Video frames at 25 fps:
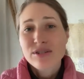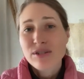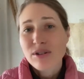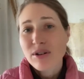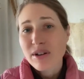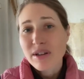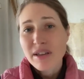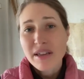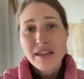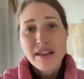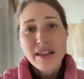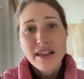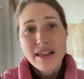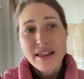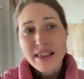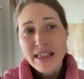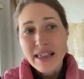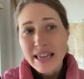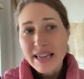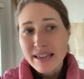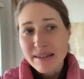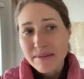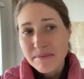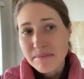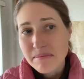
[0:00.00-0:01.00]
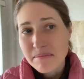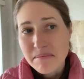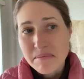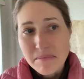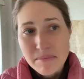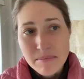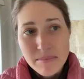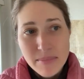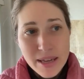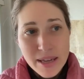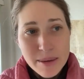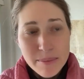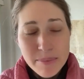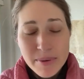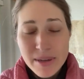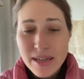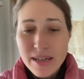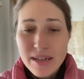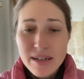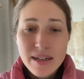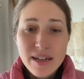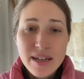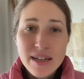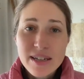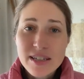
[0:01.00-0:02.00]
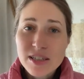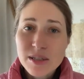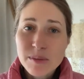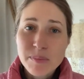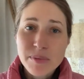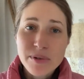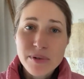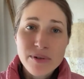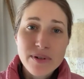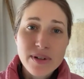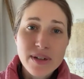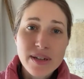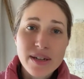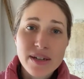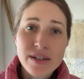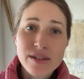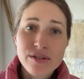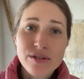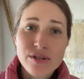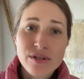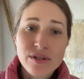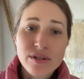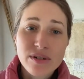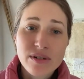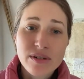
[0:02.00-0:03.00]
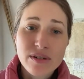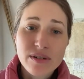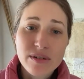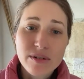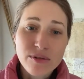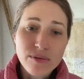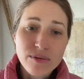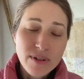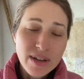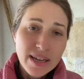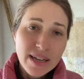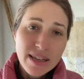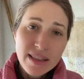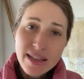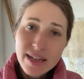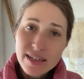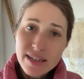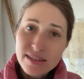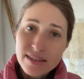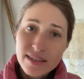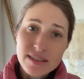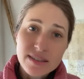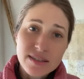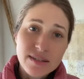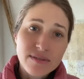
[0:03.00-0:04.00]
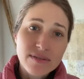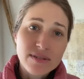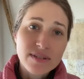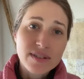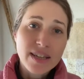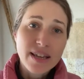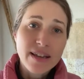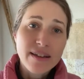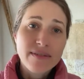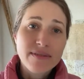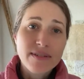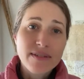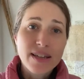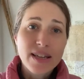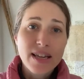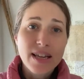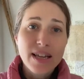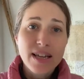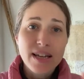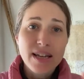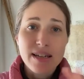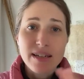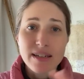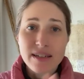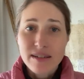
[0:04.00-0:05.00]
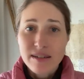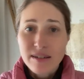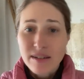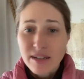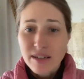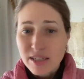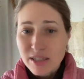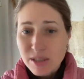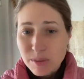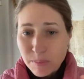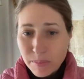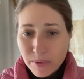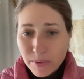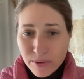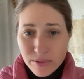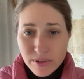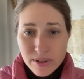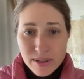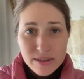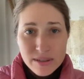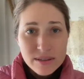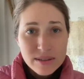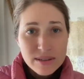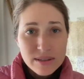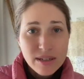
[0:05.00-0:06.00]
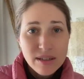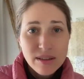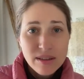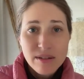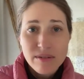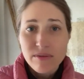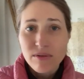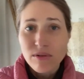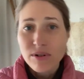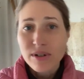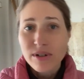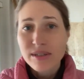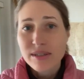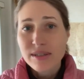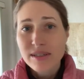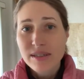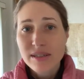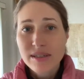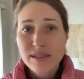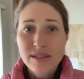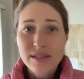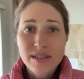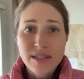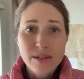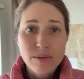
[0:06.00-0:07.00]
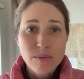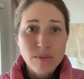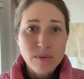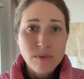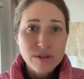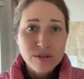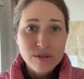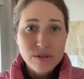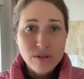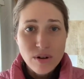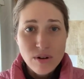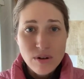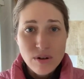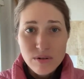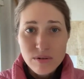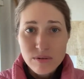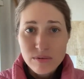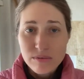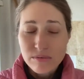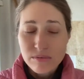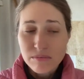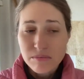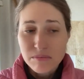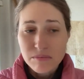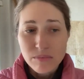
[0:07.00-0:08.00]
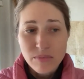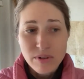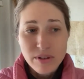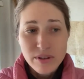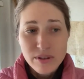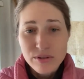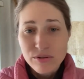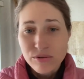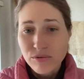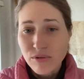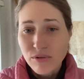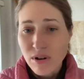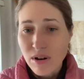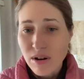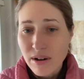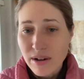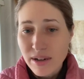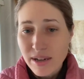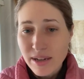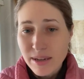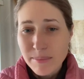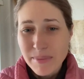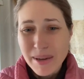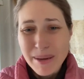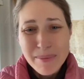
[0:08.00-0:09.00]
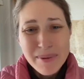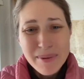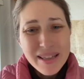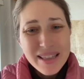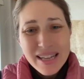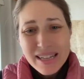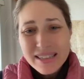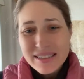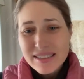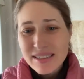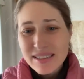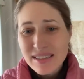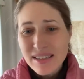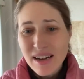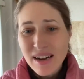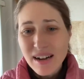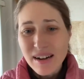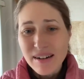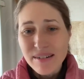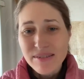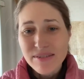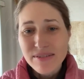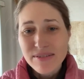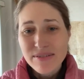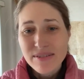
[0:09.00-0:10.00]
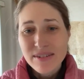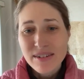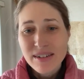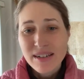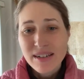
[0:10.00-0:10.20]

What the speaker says: So like maybe experiential, creating that sense of safety and experiencing the voices in one's own with the drawing, maybe that's enough.